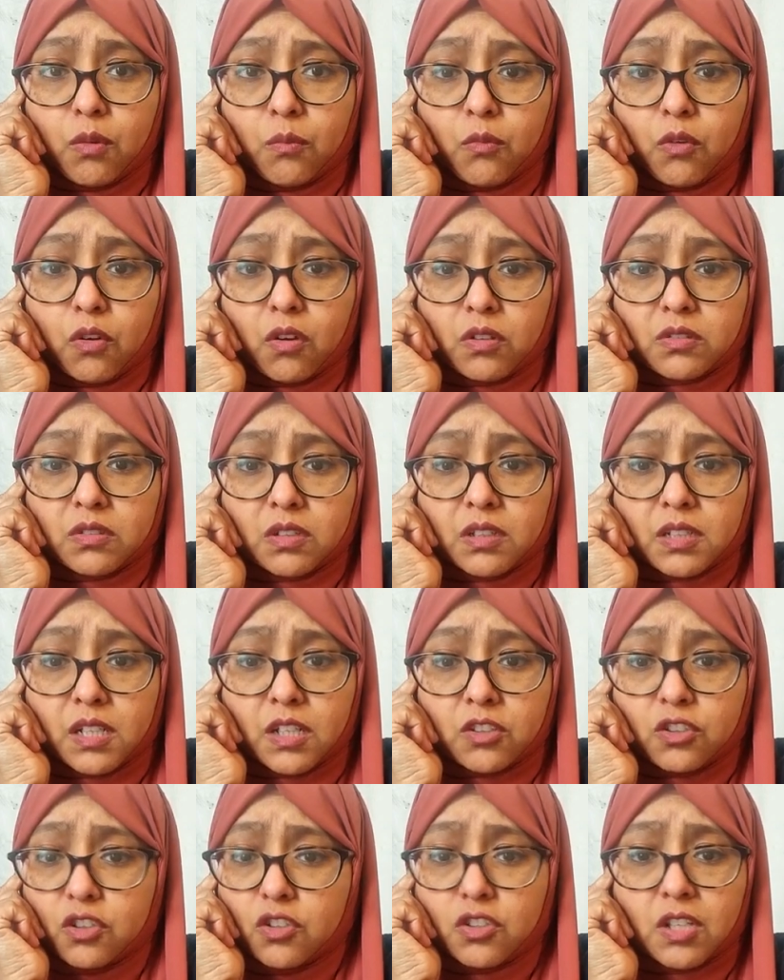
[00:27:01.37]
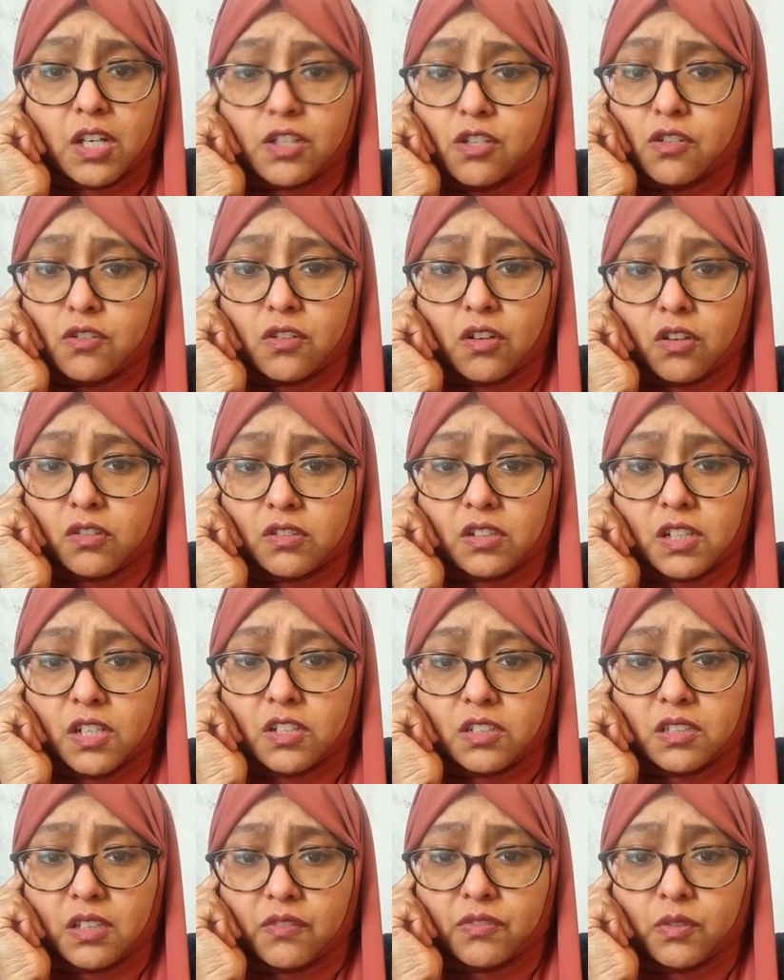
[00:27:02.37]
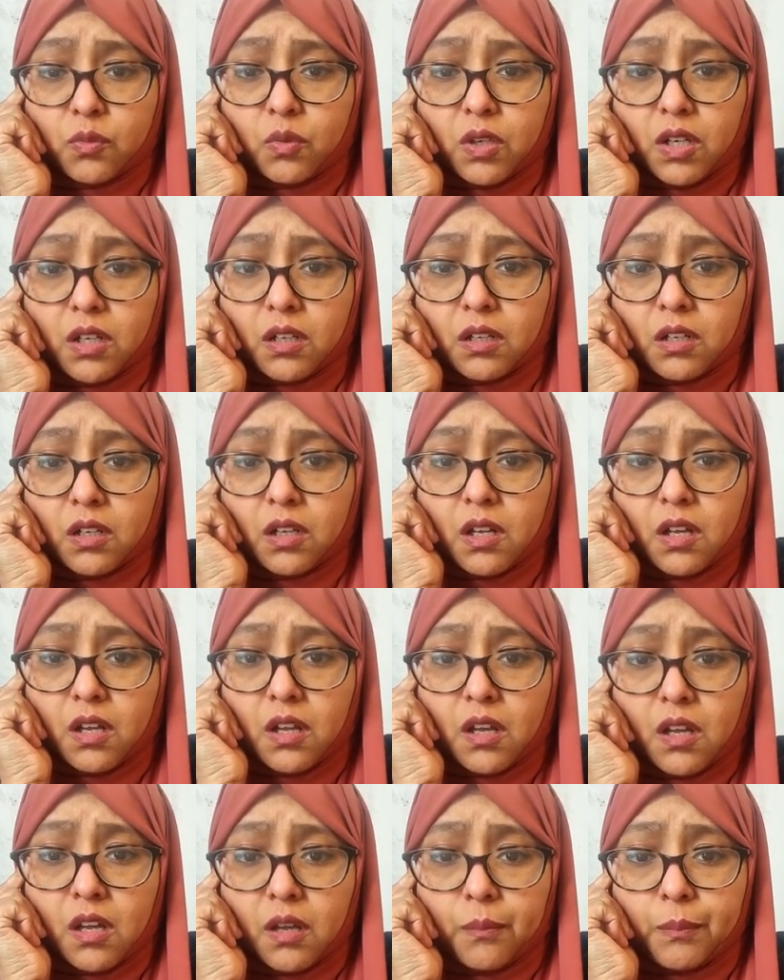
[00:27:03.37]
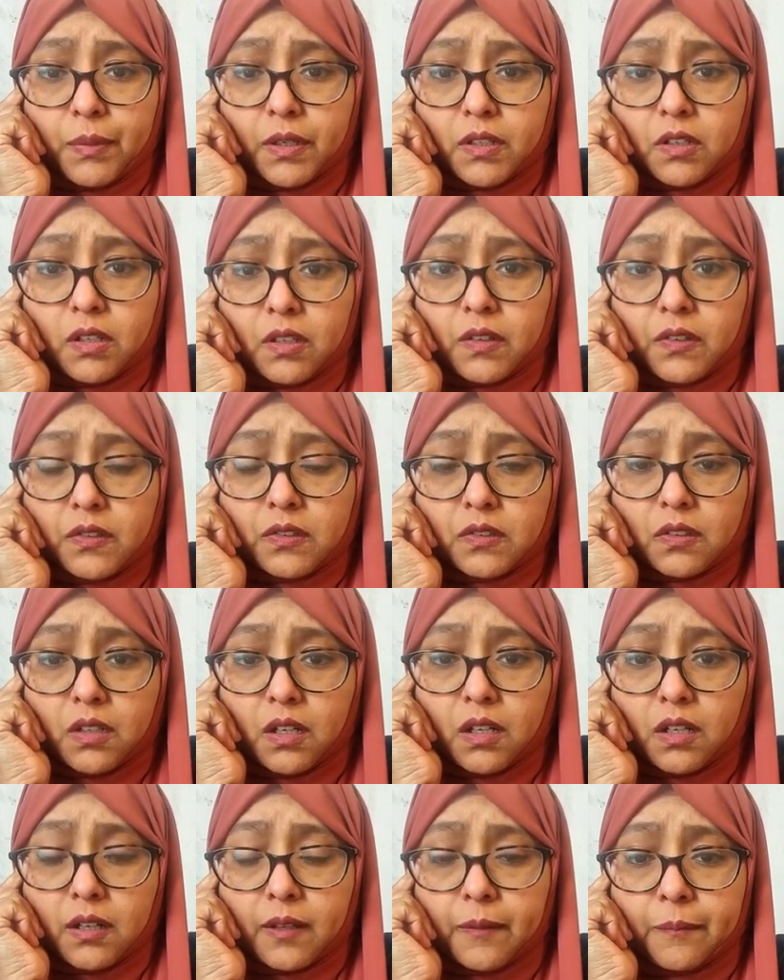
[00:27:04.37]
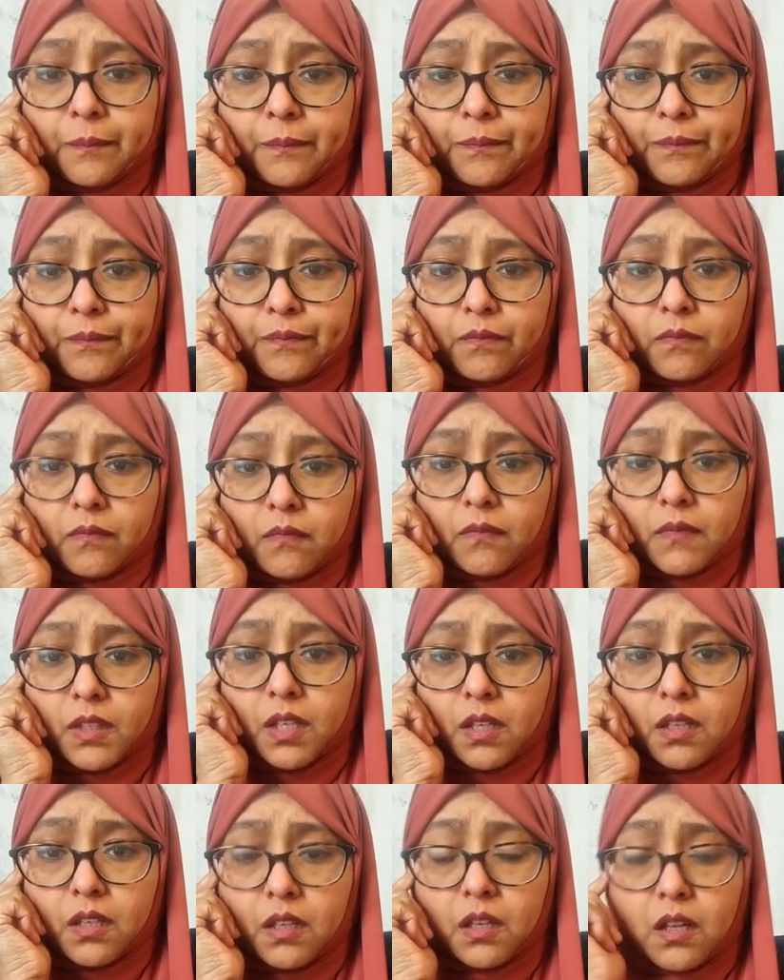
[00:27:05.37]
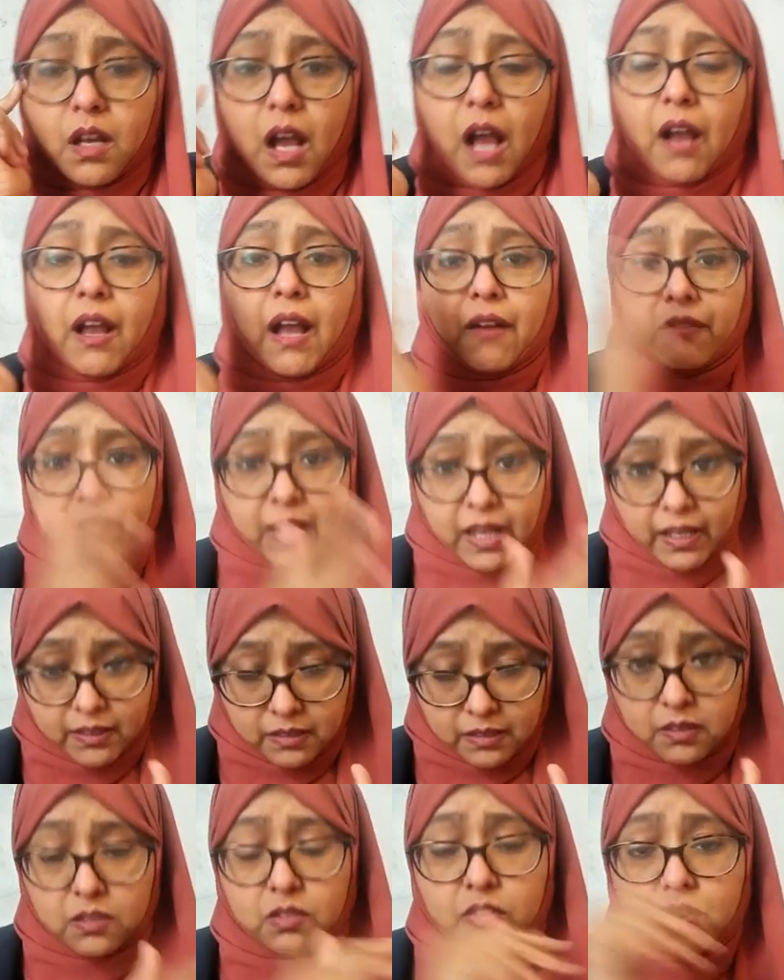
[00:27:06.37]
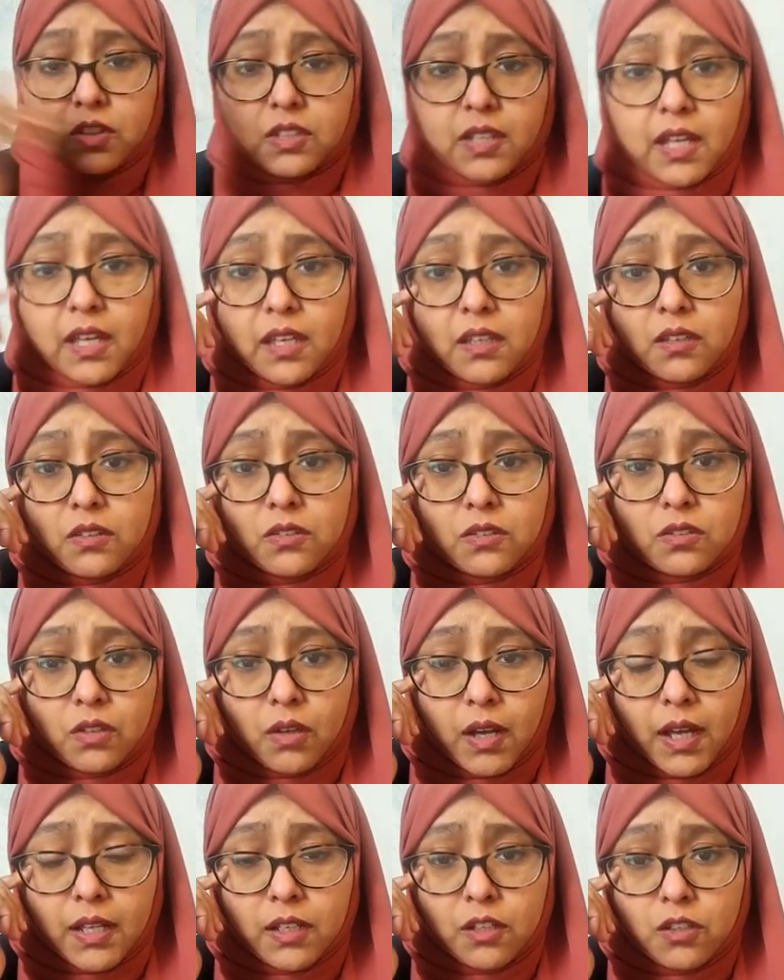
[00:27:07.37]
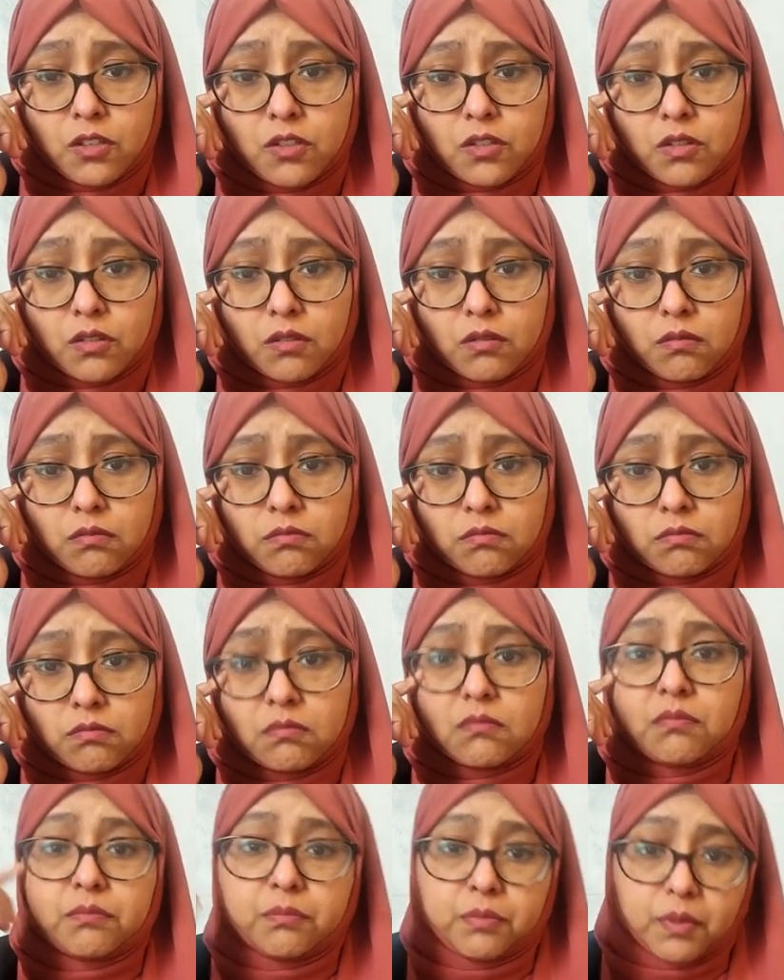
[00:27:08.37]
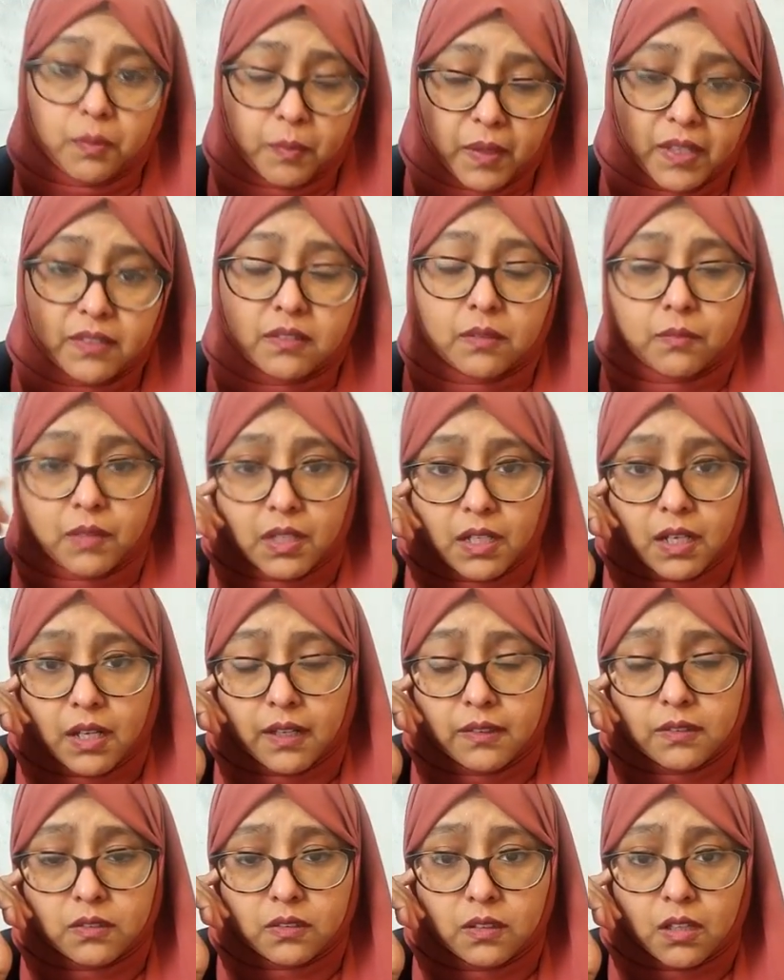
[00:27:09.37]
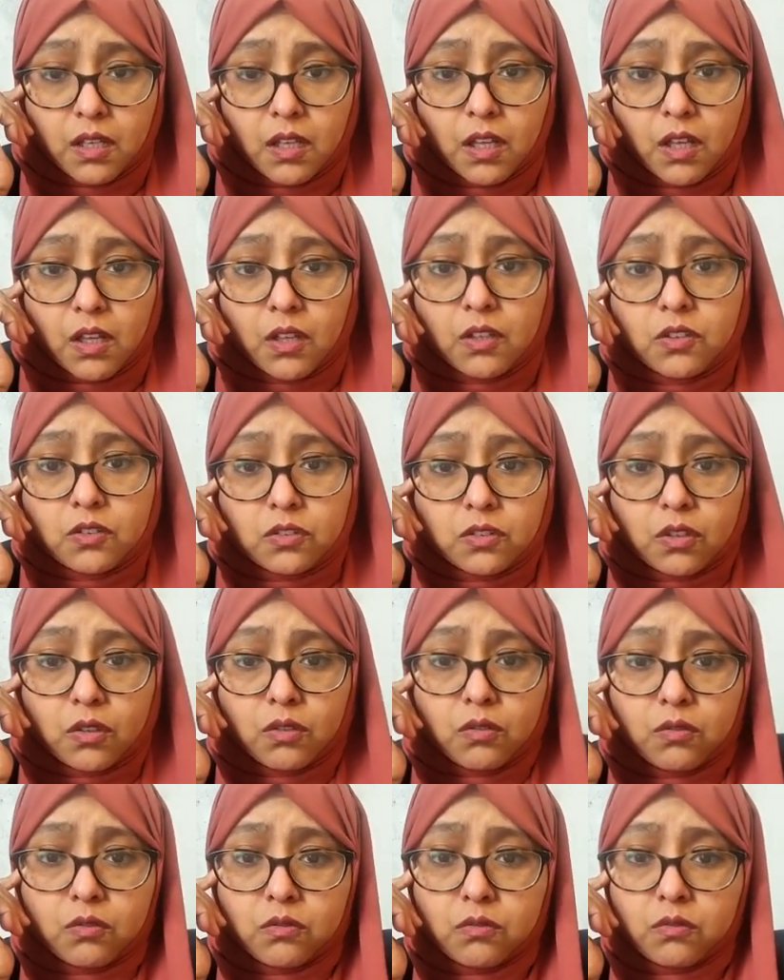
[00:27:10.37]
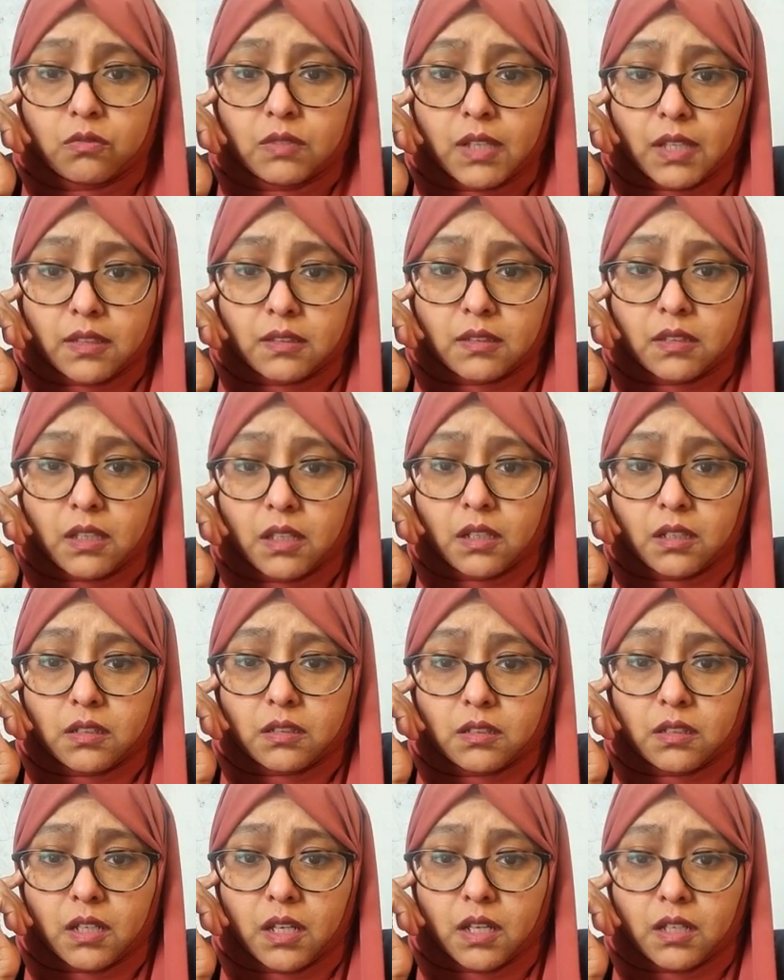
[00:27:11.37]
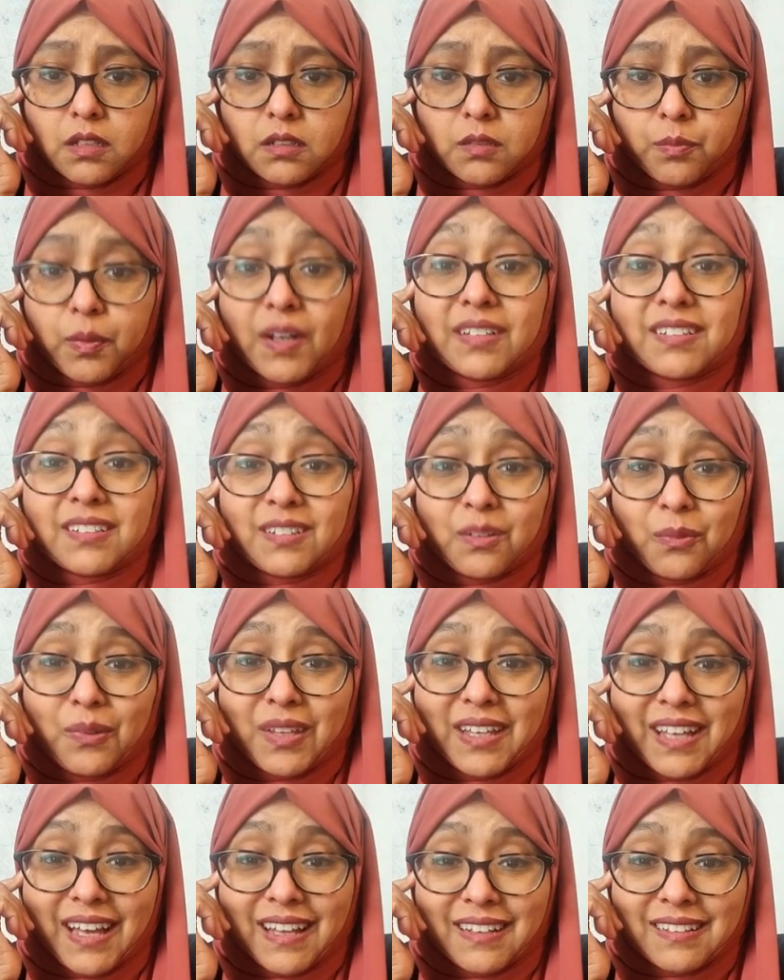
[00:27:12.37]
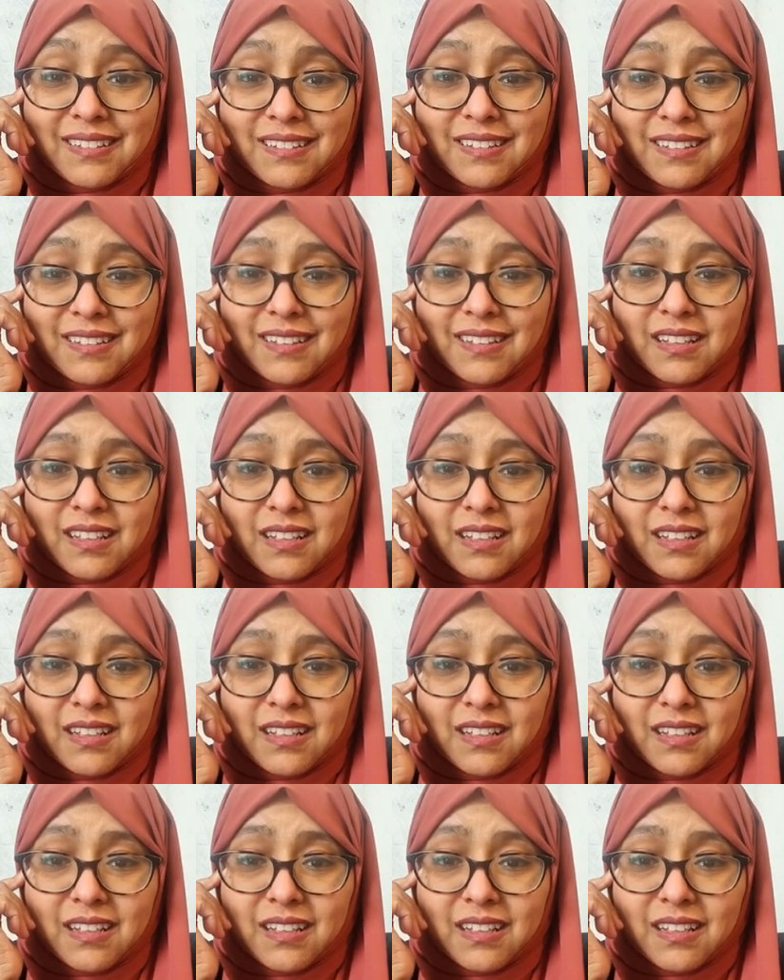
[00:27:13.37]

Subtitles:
one more consultation. Usually I don't do consultations after work because I have guests today, so I need to prepare something nice. So that's that. And plus it's the weekend